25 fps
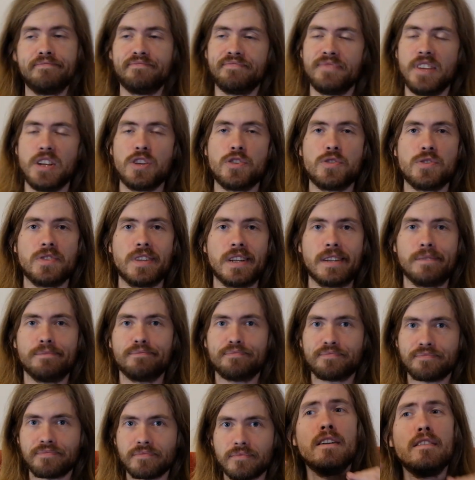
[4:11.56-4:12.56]
Interesting.
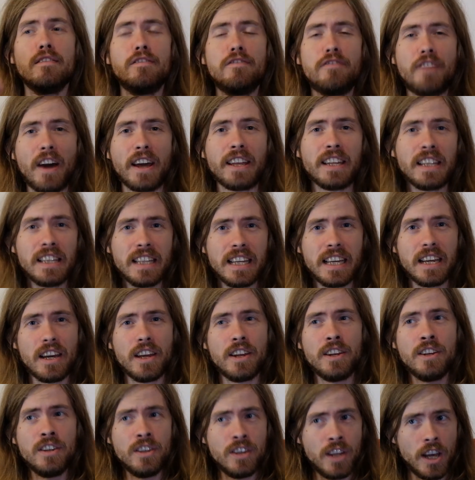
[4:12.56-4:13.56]
Finally,
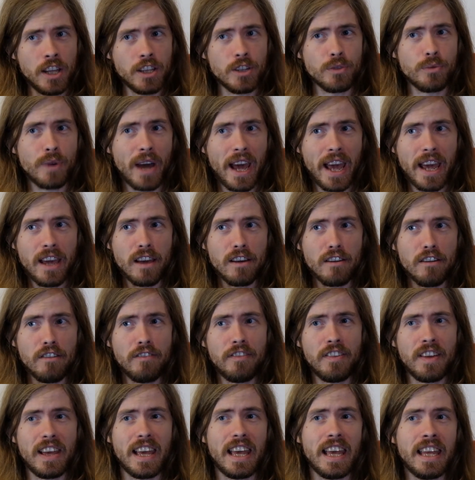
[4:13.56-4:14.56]
another way
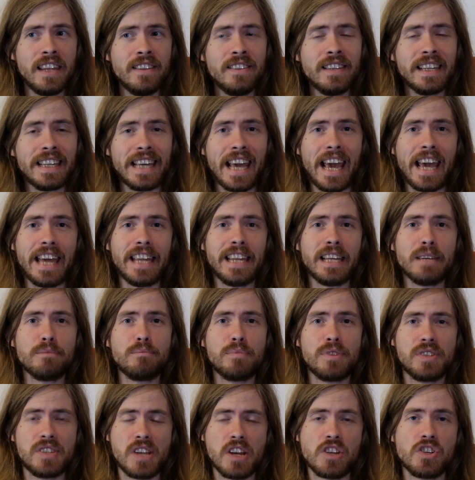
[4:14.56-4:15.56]
of indicating
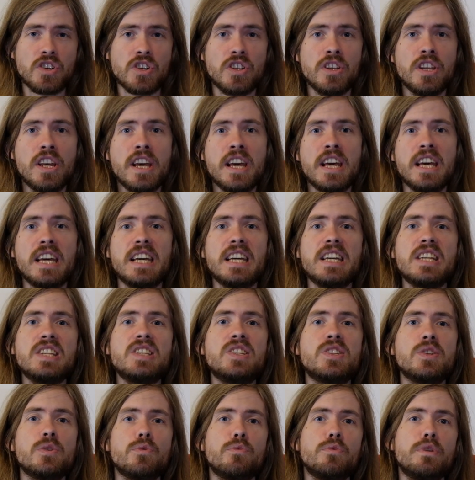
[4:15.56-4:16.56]
possession
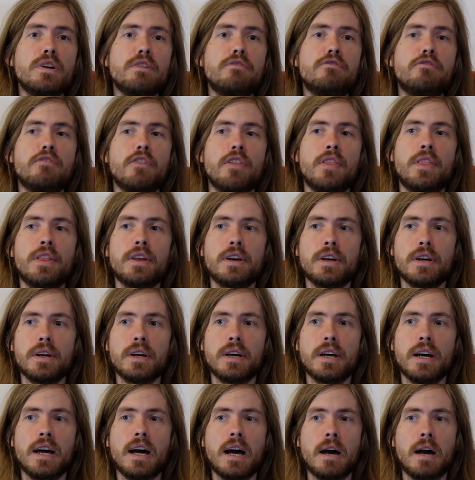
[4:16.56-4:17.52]
is with the